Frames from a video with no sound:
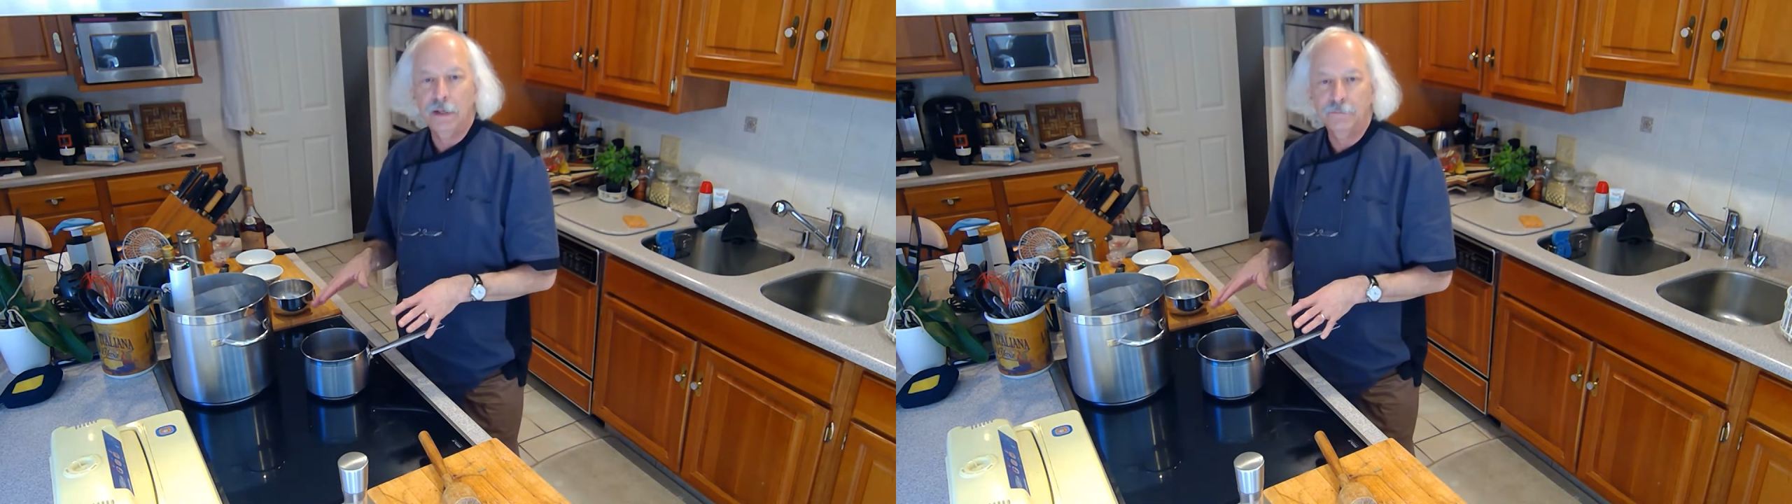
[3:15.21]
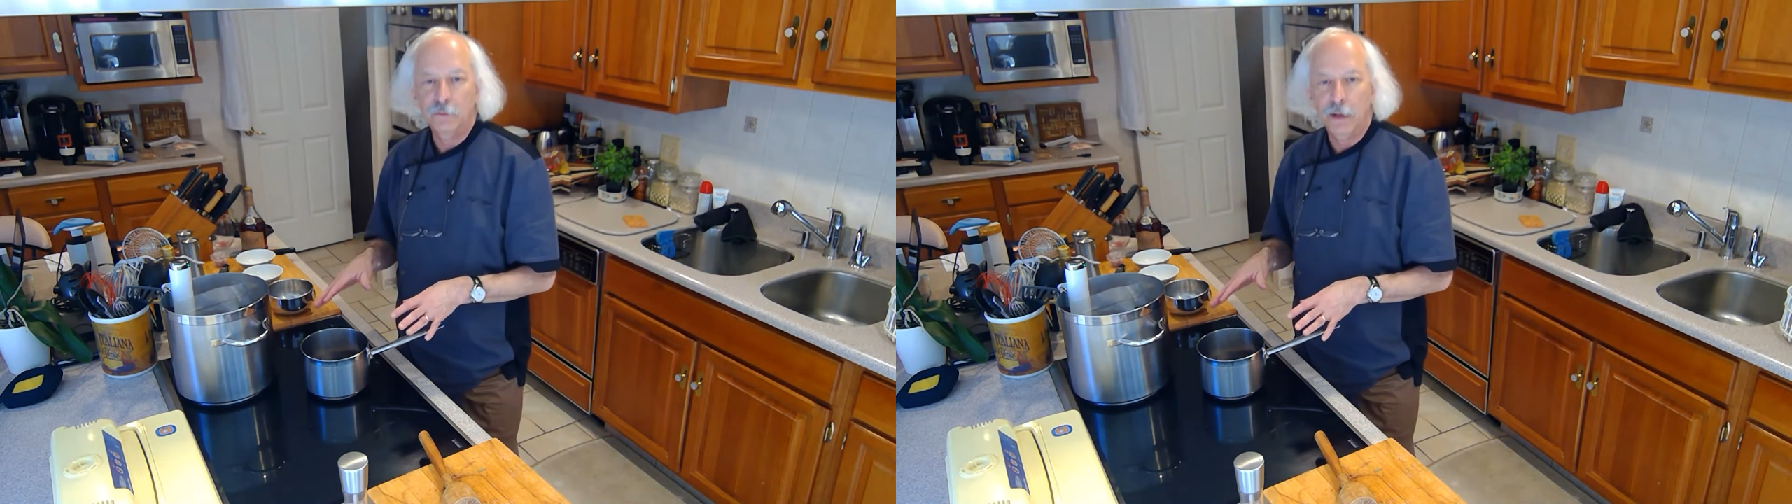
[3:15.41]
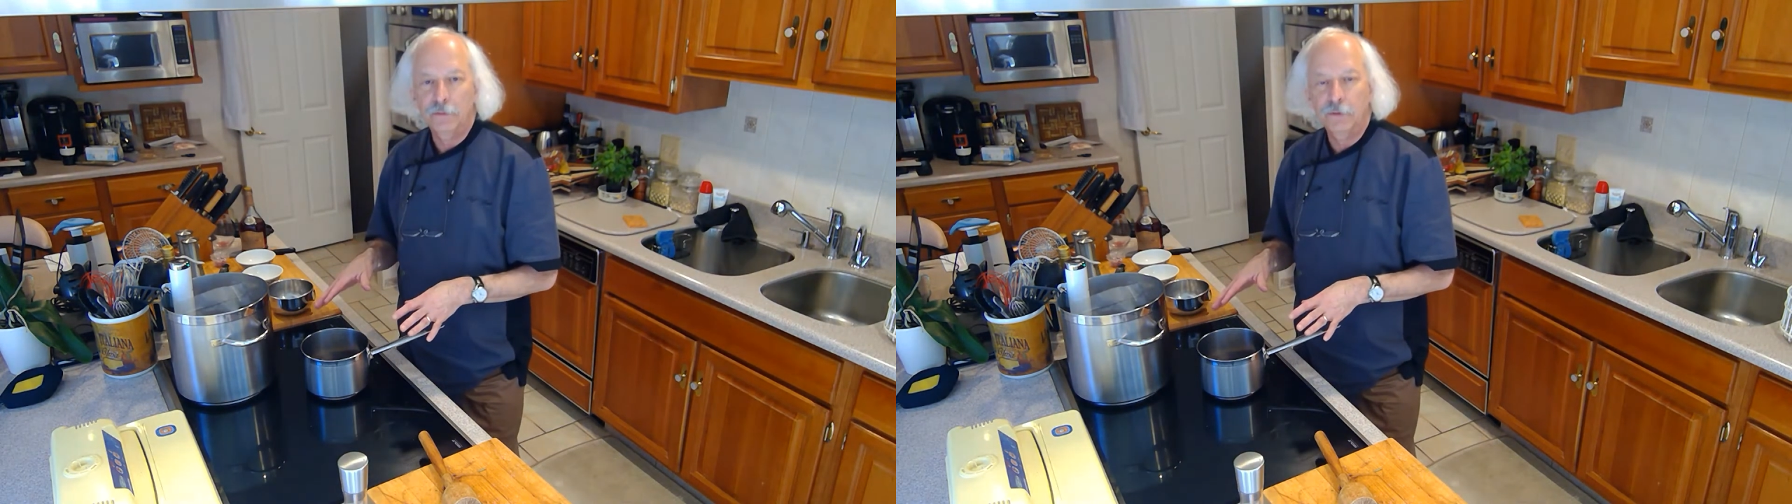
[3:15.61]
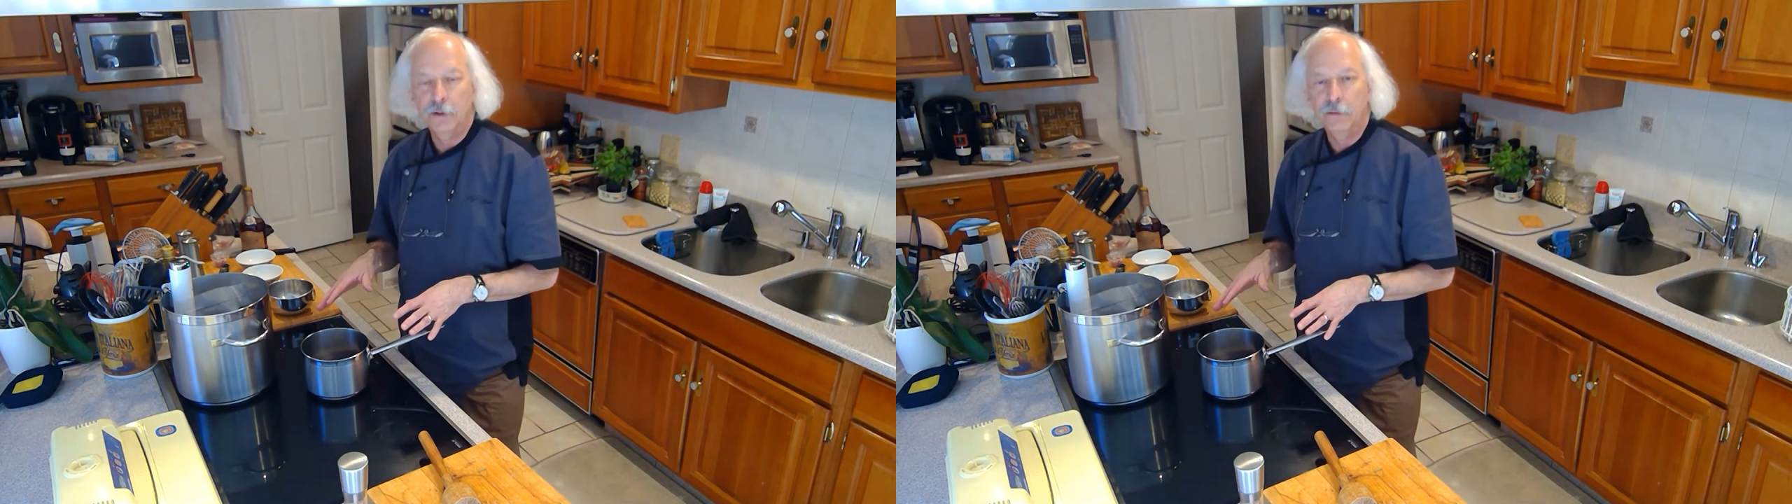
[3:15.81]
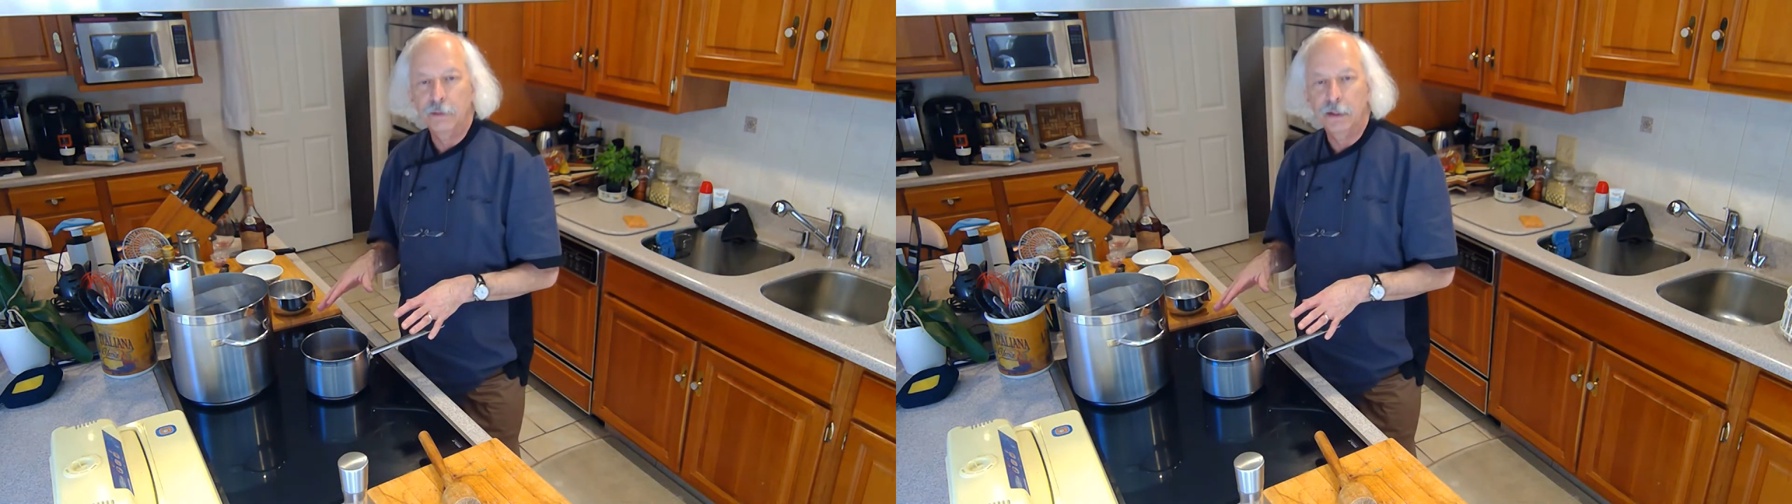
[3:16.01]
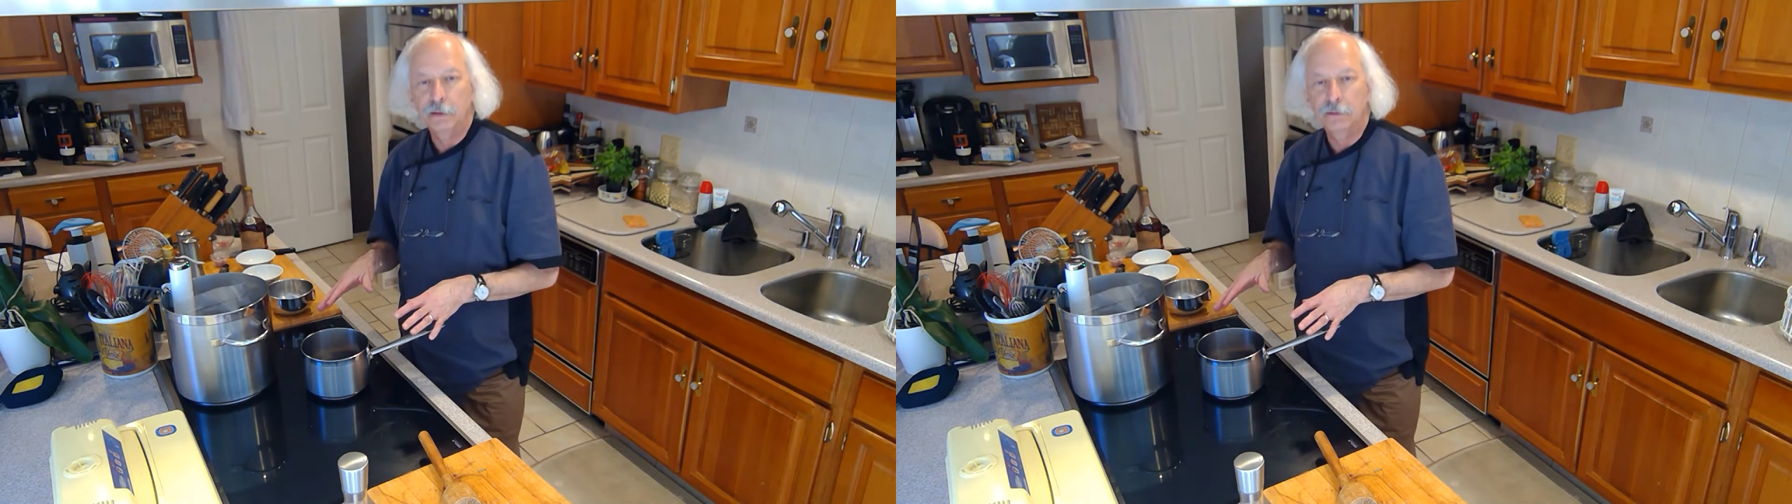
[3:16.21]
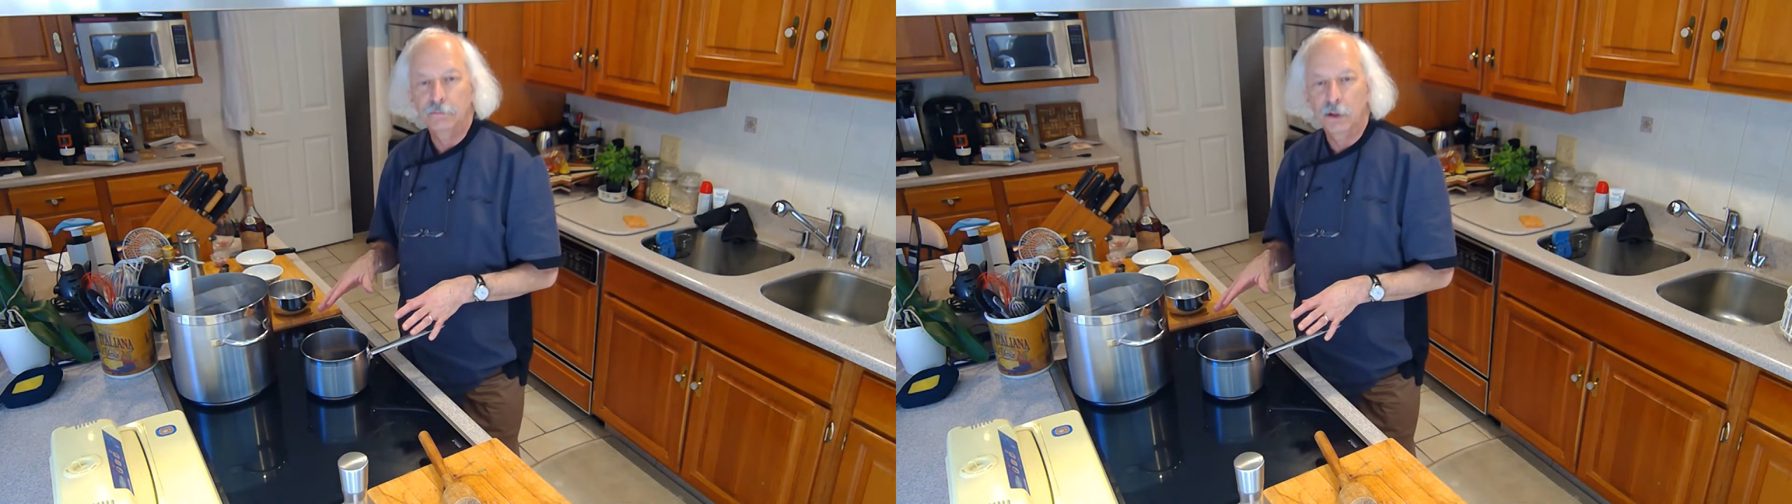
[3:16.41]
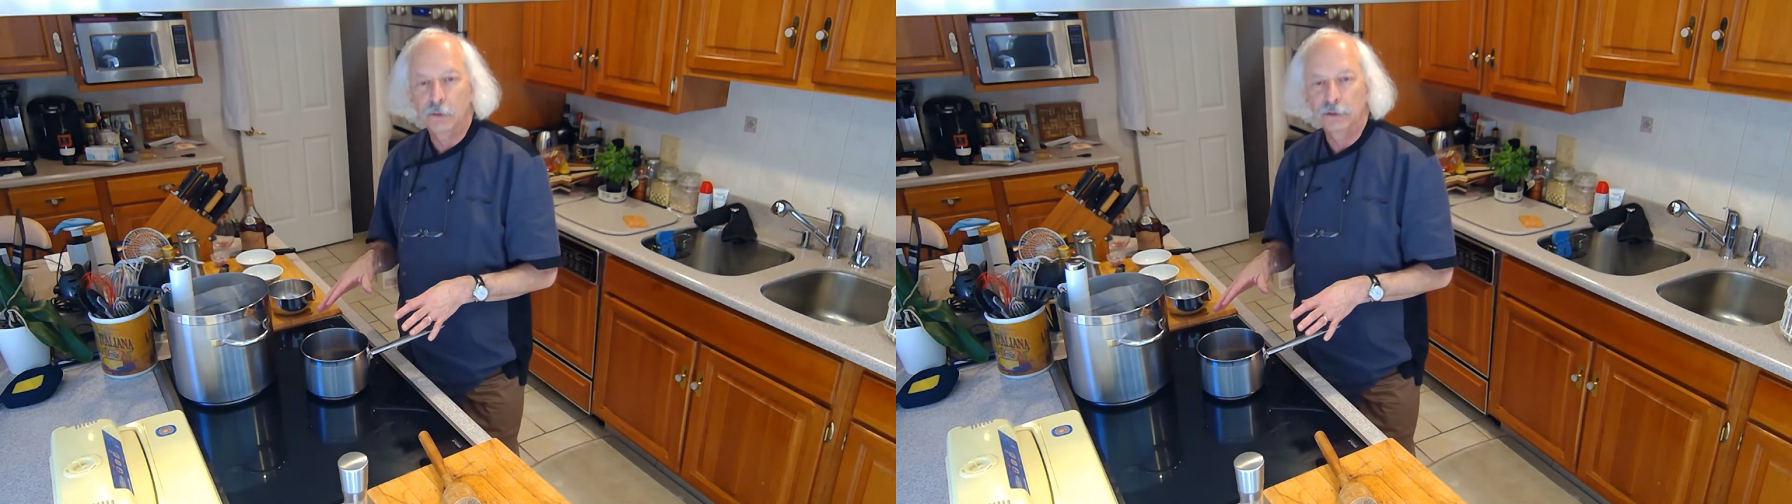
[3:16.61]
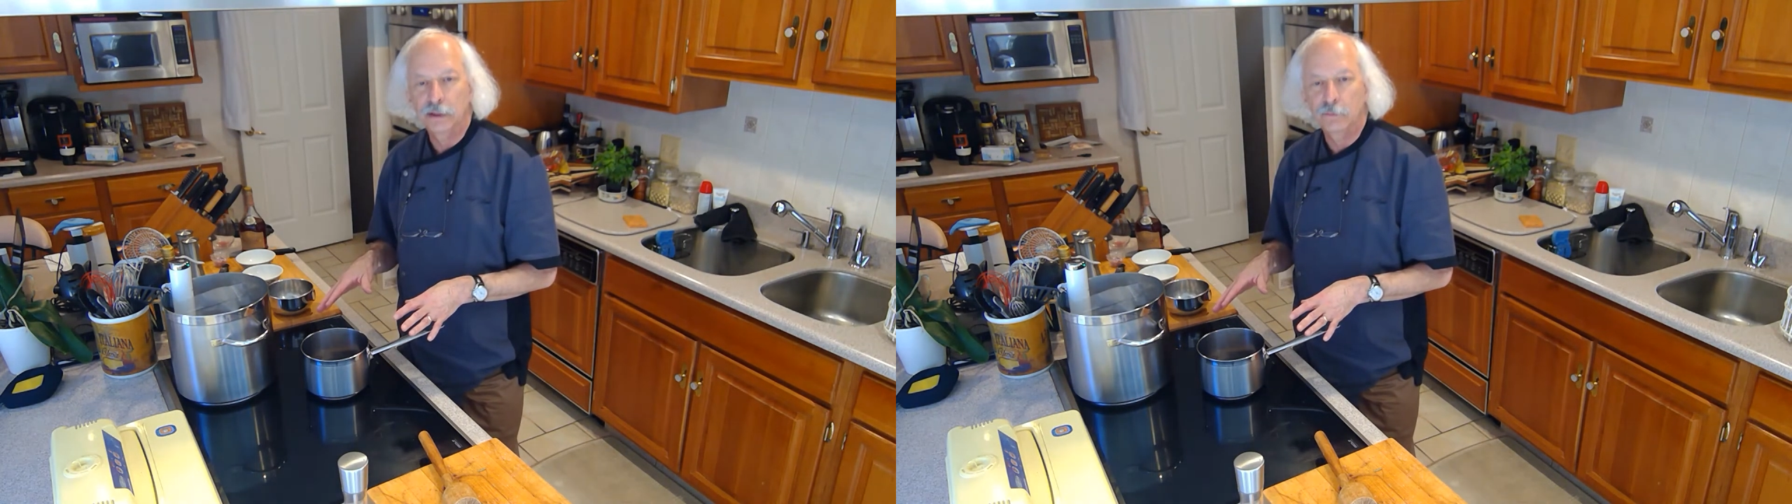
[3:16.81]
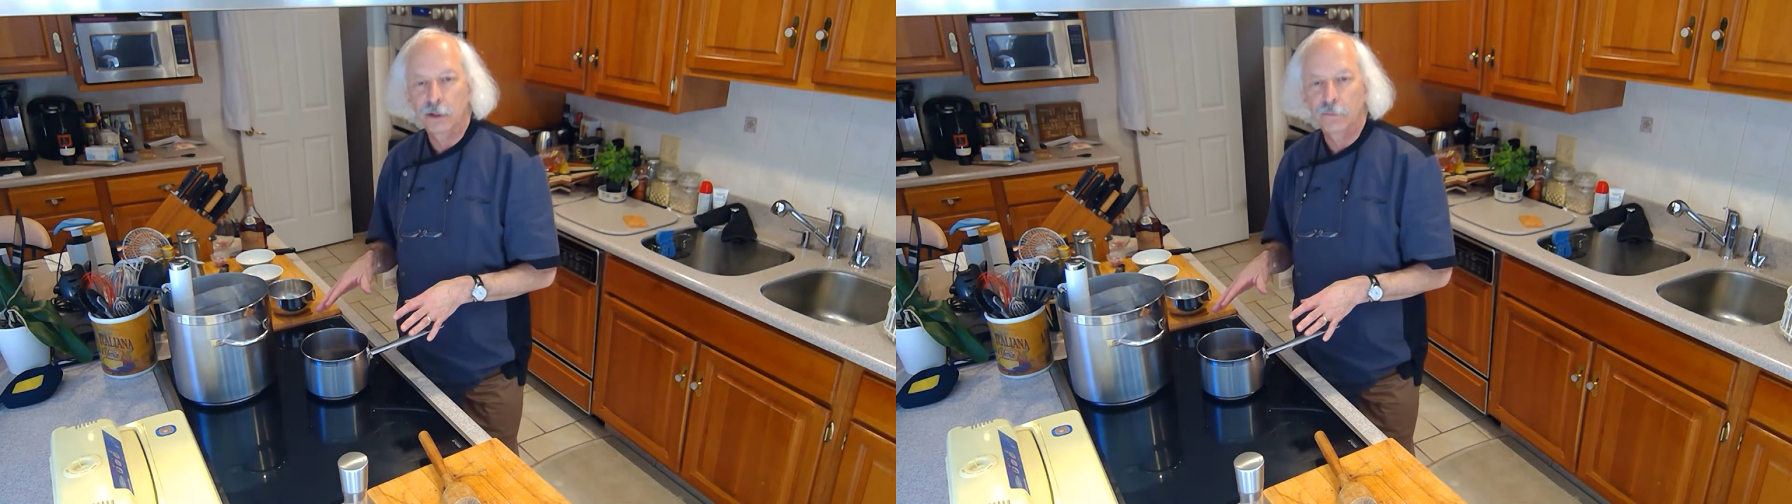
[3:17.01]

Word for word: after about 30 minutes of low simmering,